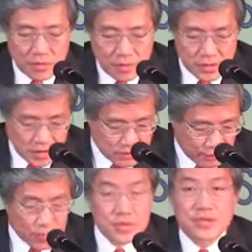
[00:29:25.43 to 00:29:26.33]
reasons
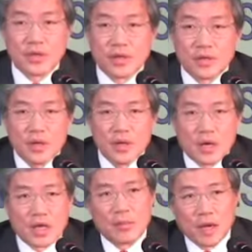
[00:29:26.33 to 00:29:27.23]
for concern
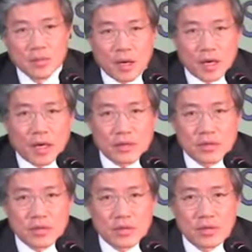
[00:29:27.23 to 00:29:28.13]
on the bond
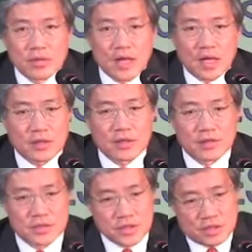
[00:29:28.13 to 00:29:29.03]
market, that,
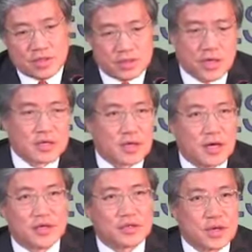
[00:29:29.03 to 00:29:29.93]
gee, these guys are
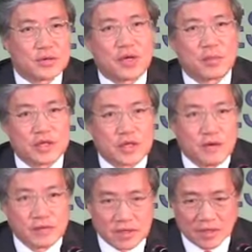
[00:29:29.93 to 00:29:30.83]
trying to cut budget
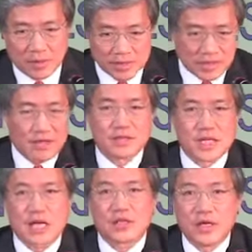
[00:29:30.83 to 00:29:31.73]
deficit, the budget
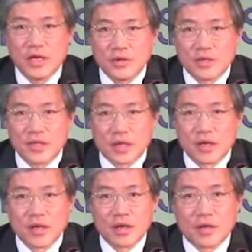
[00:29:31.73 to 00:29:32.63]
deficit is actually increasing.
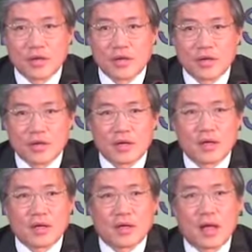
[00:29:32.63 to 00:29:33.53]

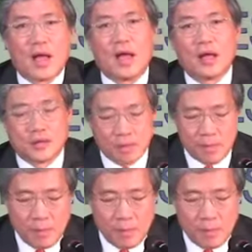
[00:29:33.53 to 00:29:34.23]
And